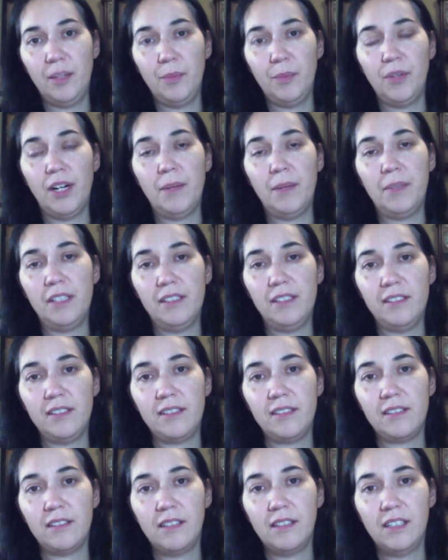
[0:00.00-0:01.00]

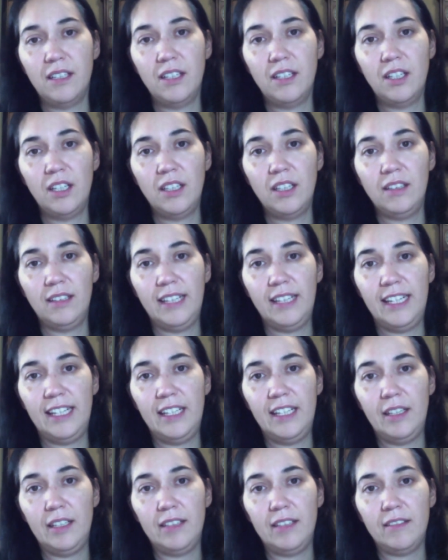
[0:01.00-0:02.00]
Brahmas
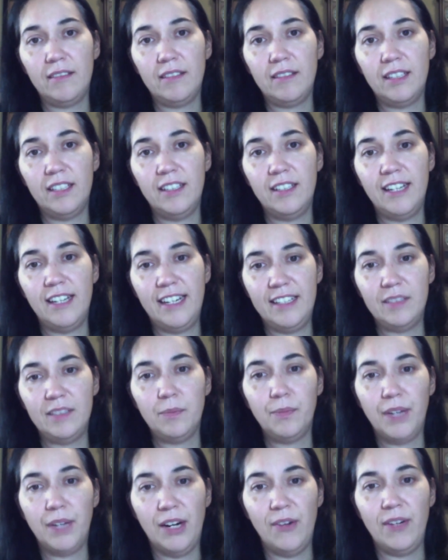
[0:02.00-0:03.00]
lay the nice
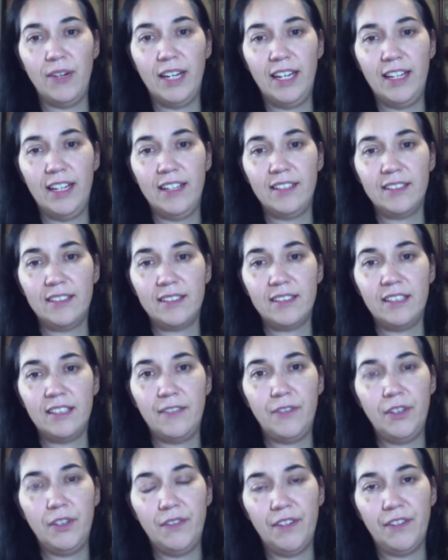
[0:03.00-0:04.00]
brown eggs.
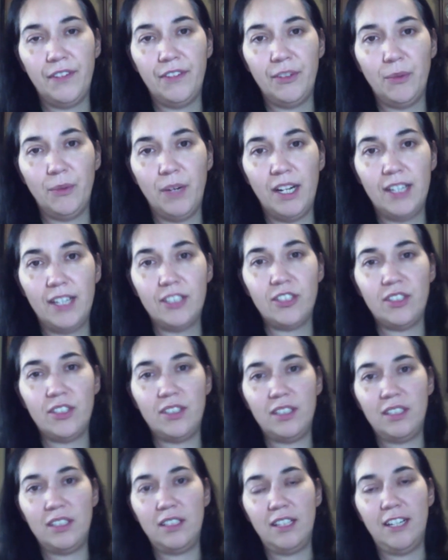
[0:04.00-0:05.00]
If you've ever
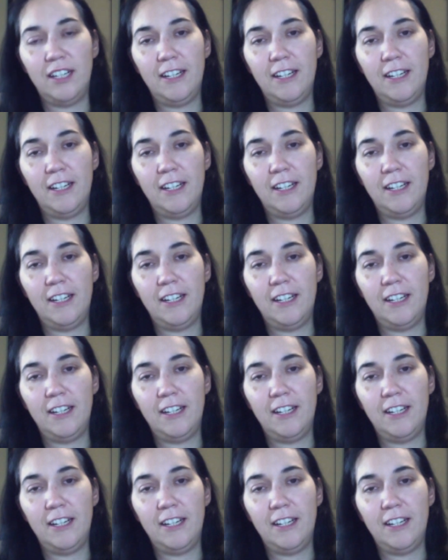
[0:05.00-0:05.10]
watched